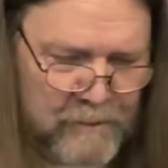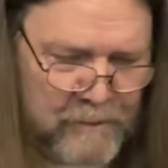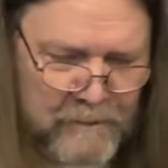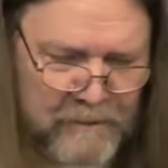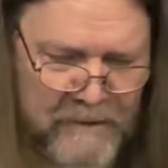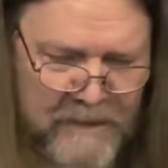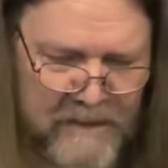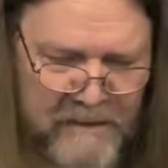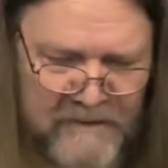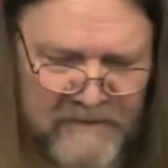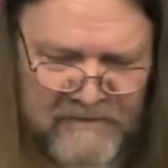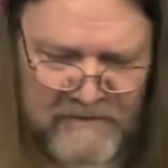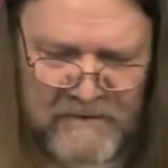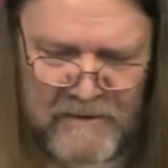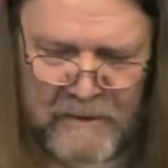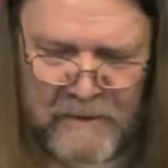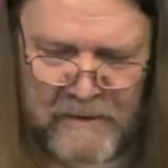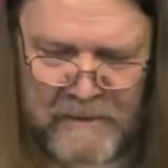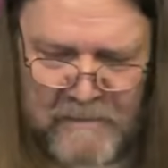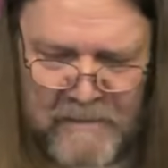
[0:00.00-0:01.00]
That is the
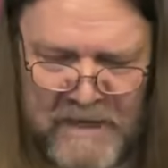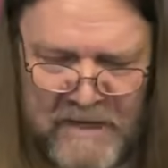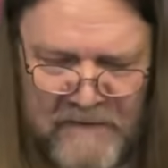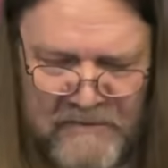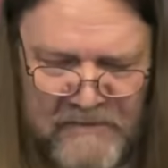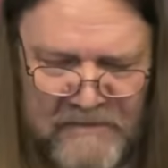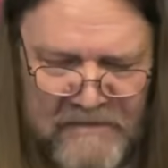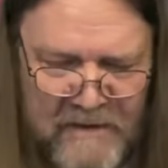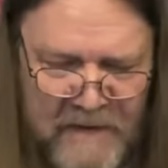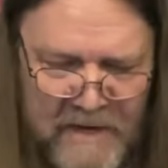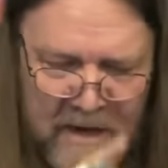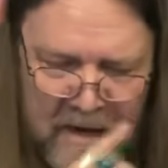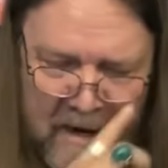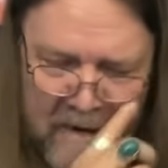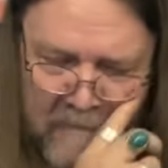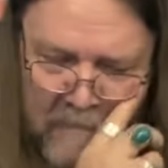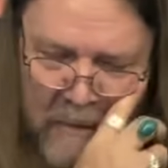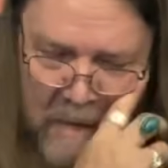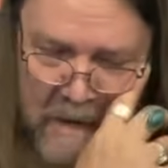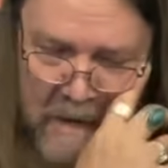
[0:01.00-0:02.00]
only majors that I
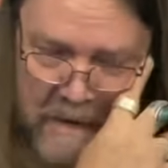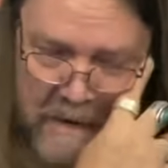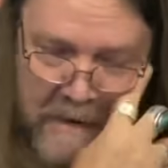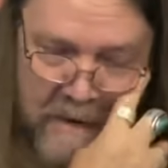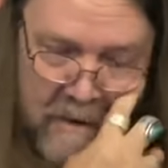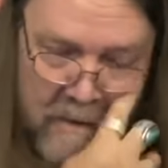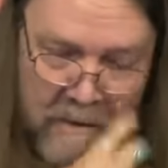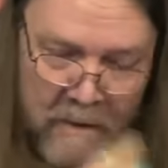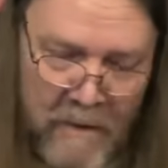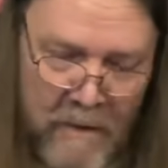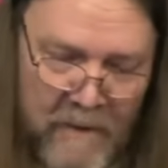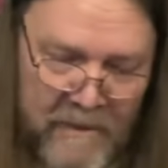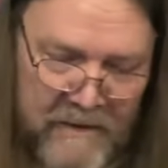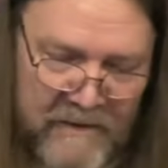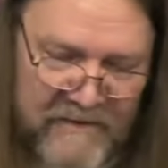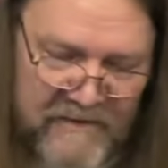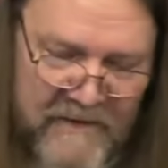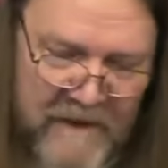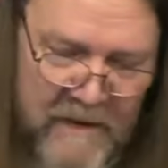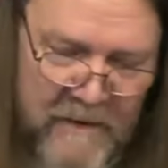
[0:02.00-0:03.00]
have right now. Oh,
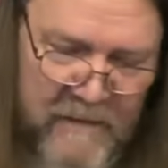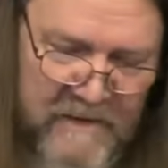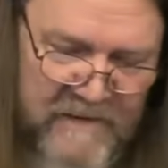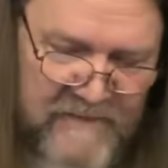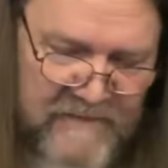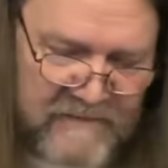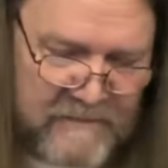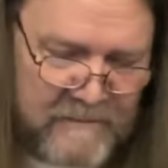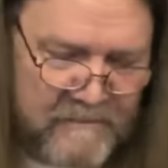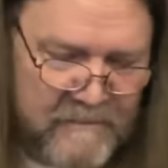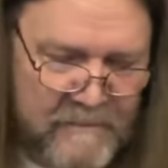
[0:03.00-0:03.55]
there's Aries.